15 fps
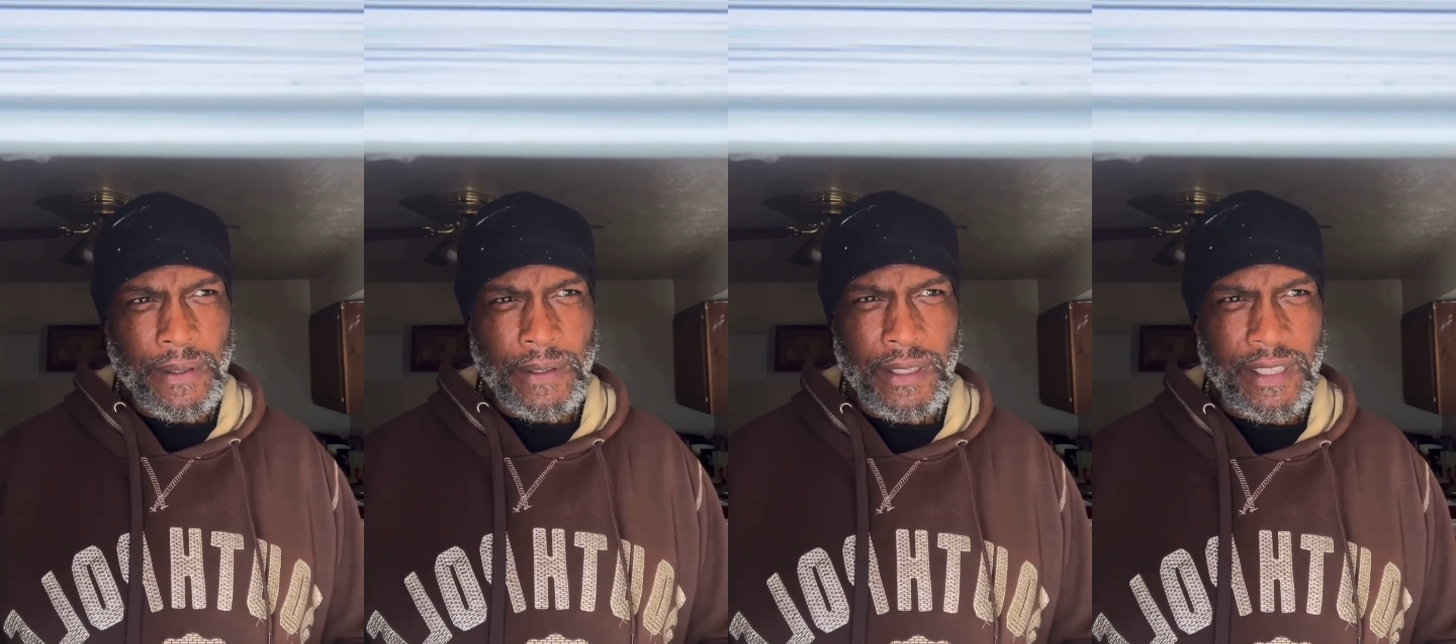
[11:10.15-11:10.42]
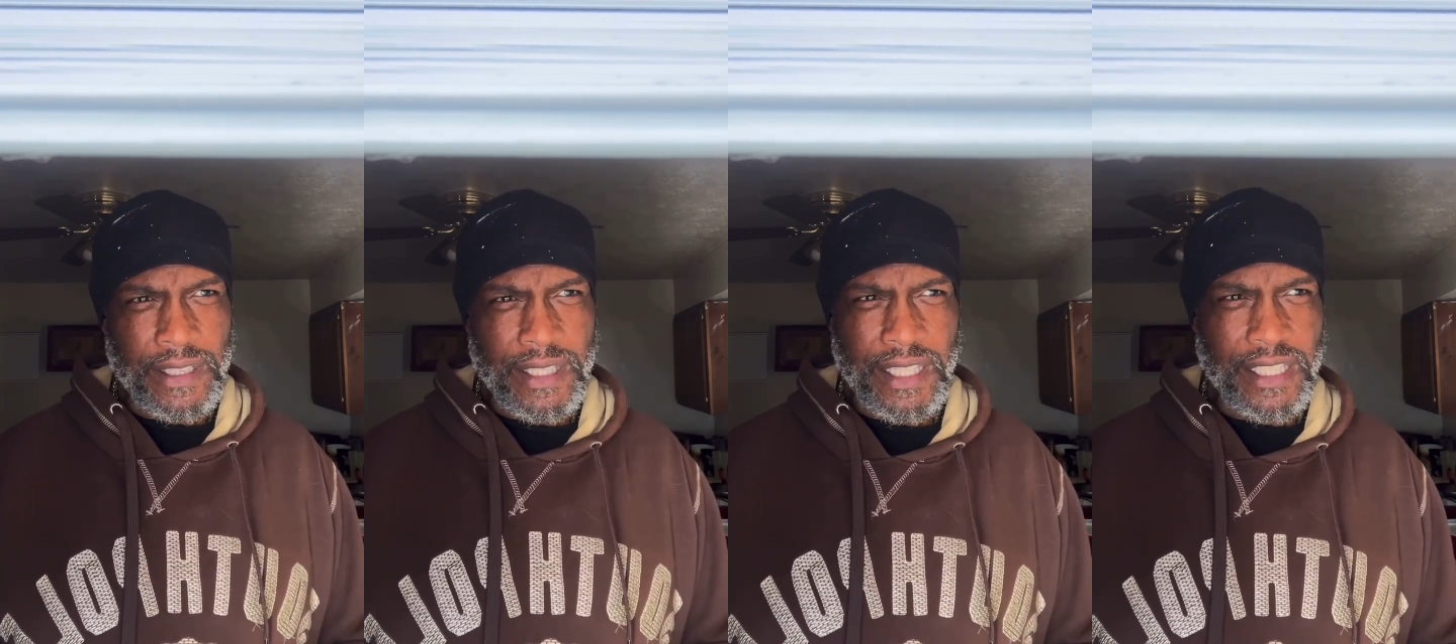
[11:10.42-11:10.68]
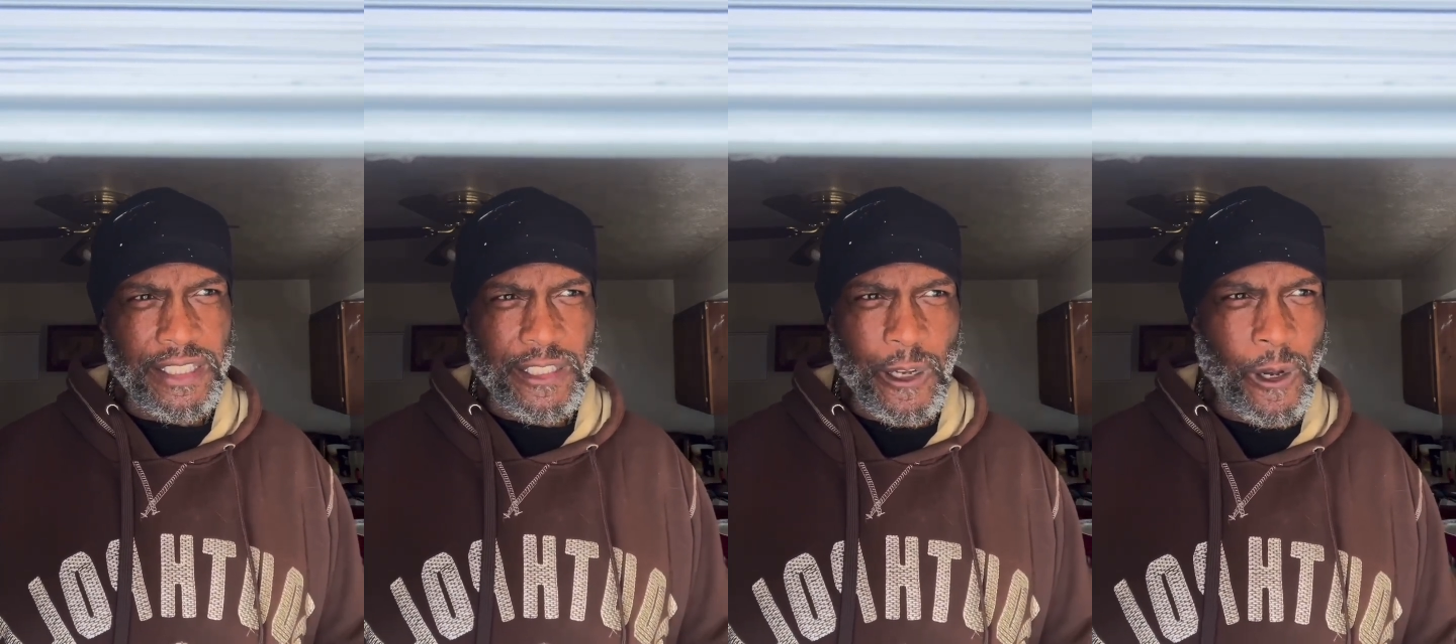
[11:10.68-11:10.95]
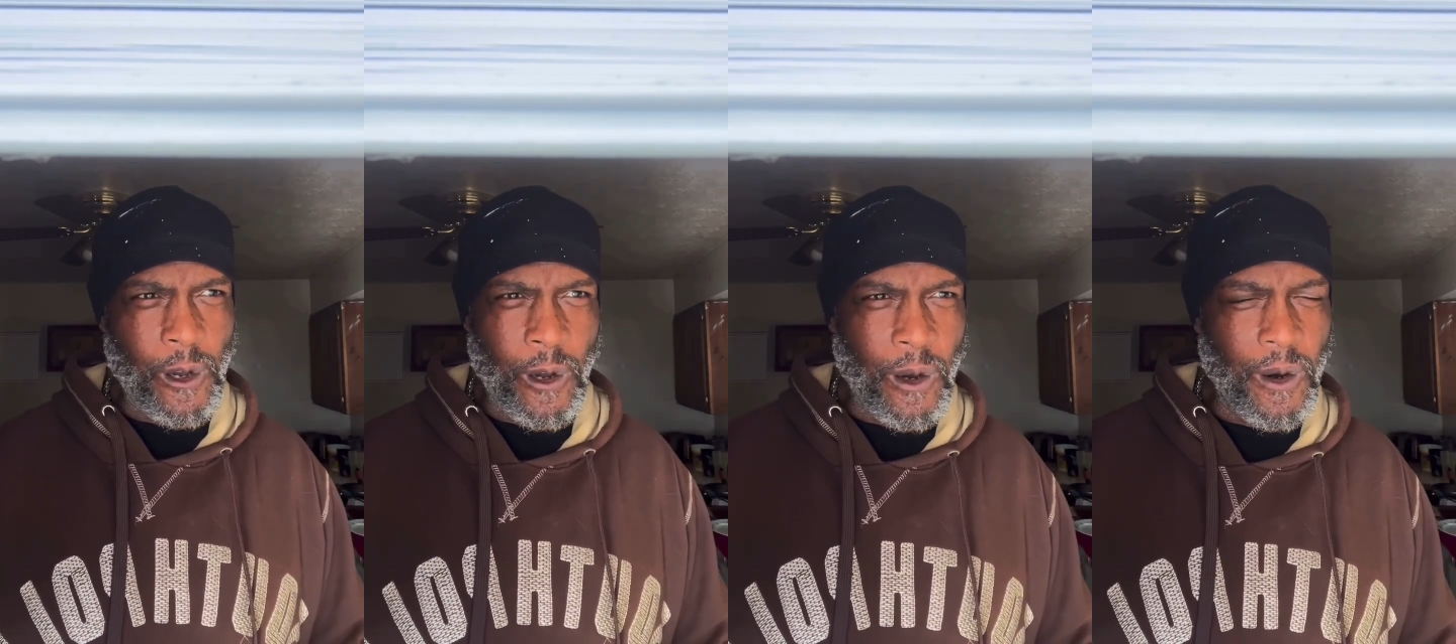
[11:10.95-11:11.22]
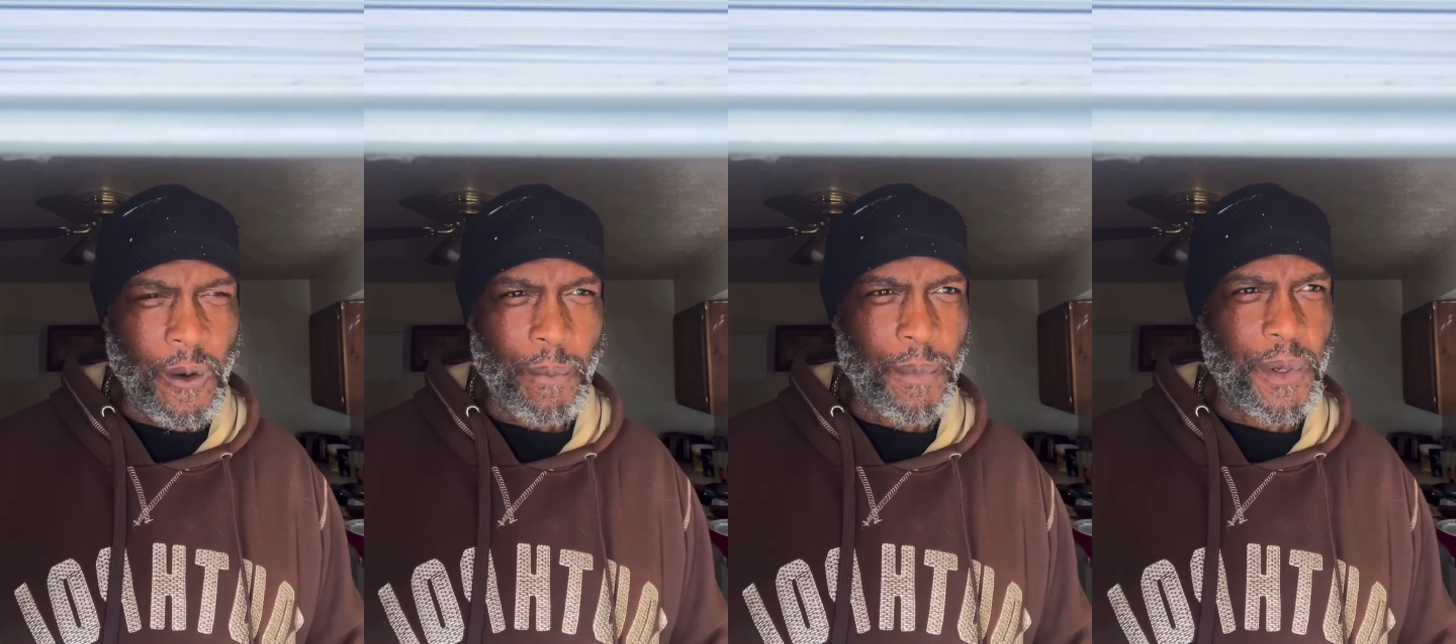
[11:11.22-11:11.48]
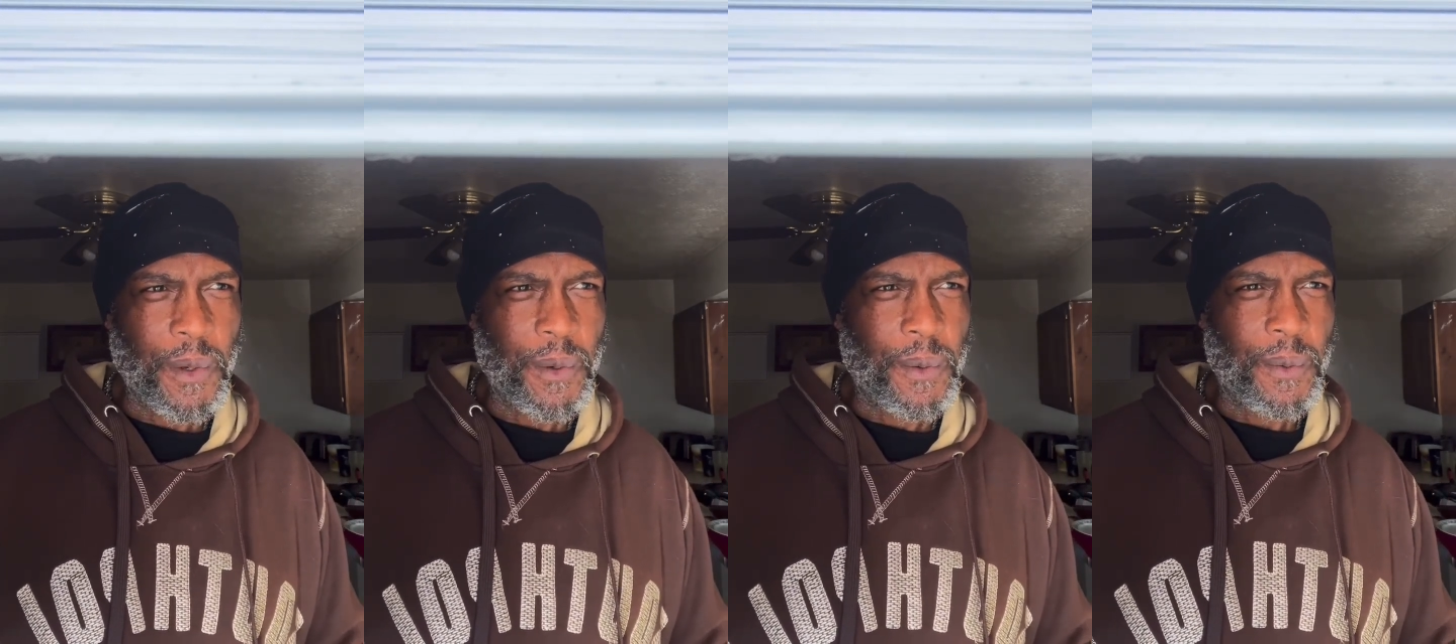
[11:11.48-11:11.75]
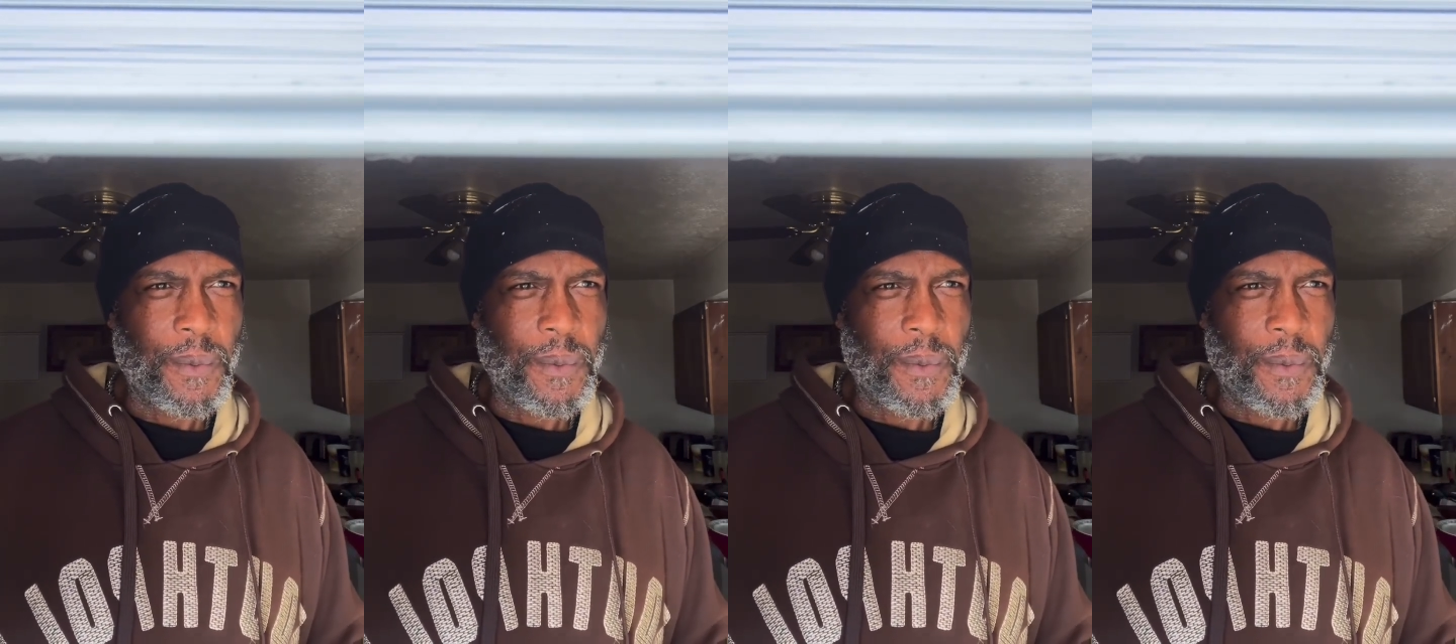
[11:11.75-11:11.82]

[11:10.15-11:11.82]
Nothing to harm you.